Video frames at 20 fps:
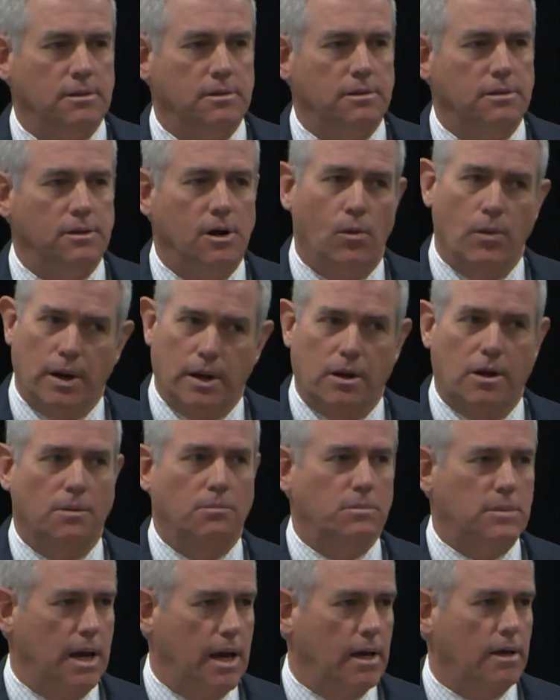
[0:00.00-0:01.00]
no income
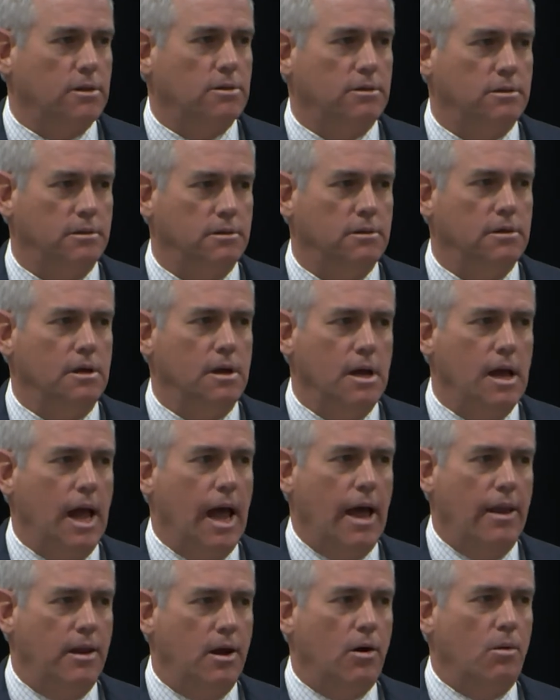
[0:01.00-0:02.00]
tax.
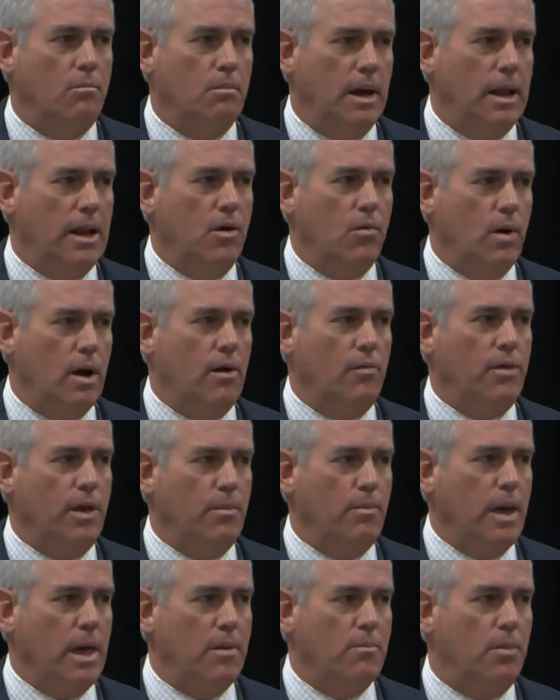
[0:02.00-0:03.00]
And there are many wealthy
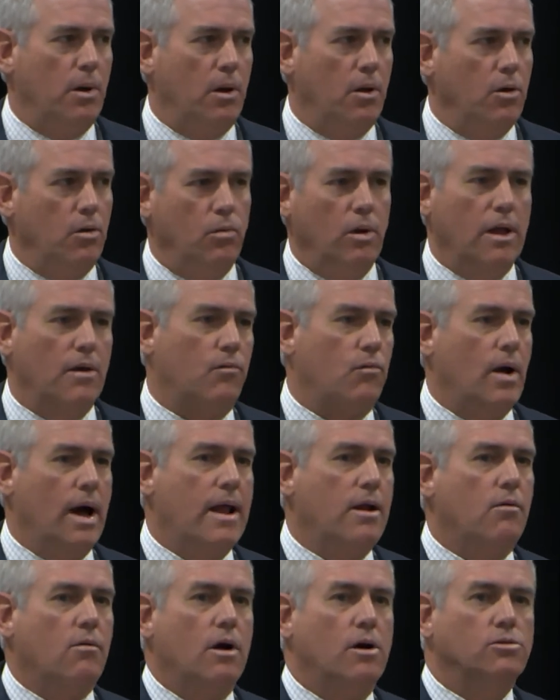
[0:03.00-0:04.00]
people who live
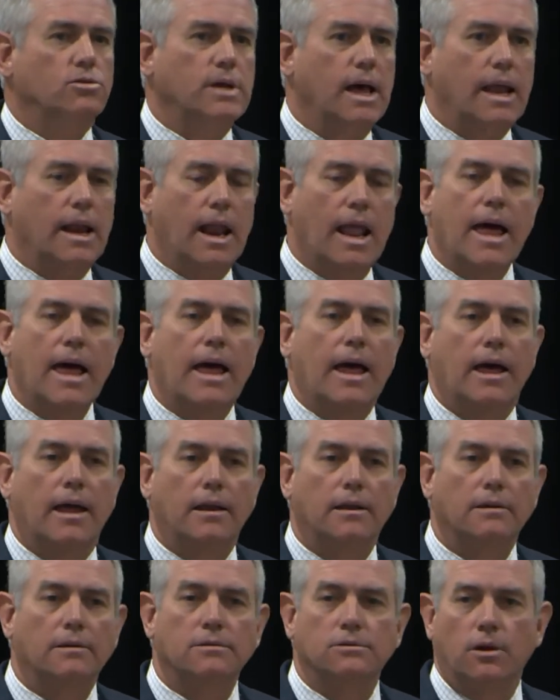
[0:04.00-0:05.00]
right across that
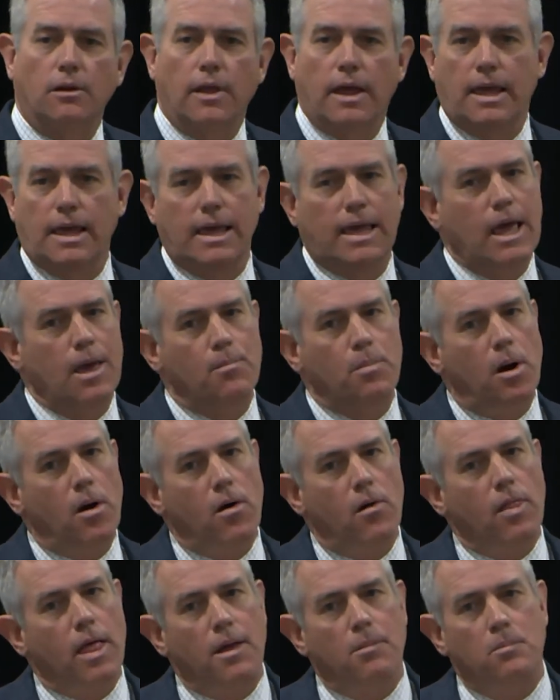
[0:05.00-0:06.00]
line so they can keep
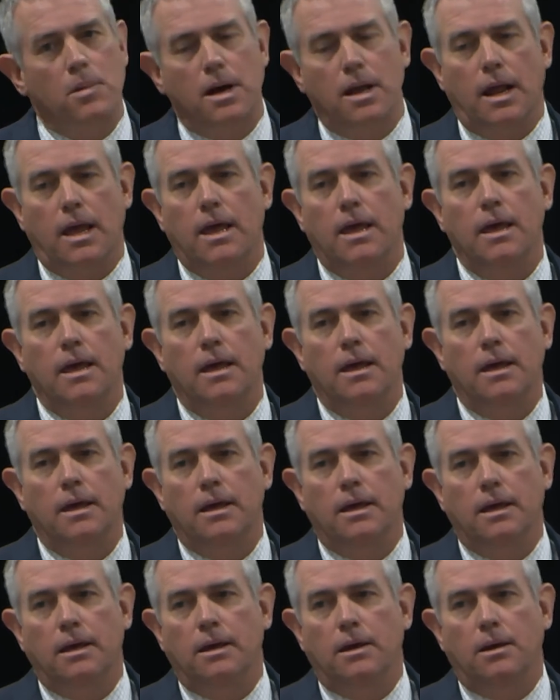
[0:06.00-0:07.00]
all that money.
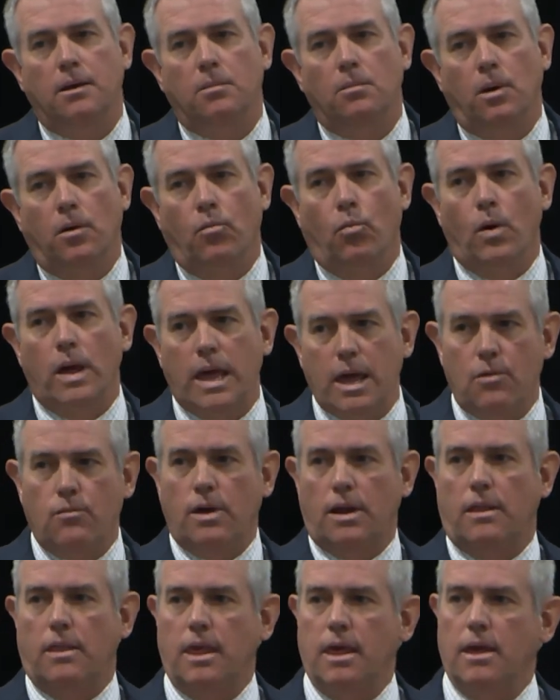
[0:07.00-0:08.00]
If we get
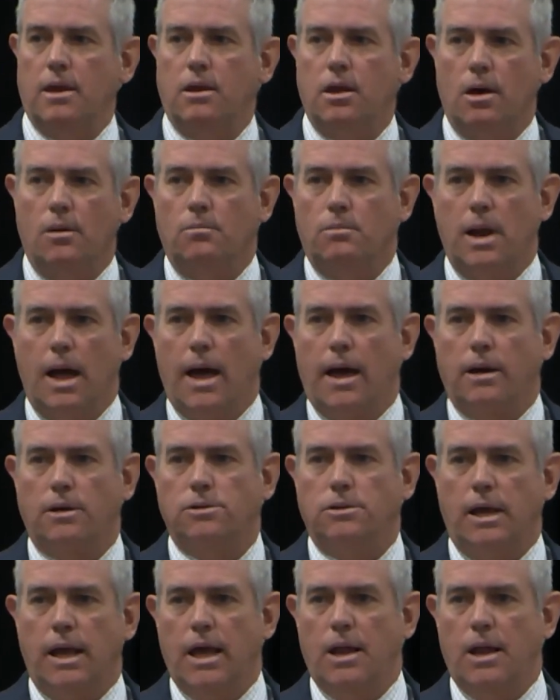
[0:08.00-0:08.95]
rid of the income tax,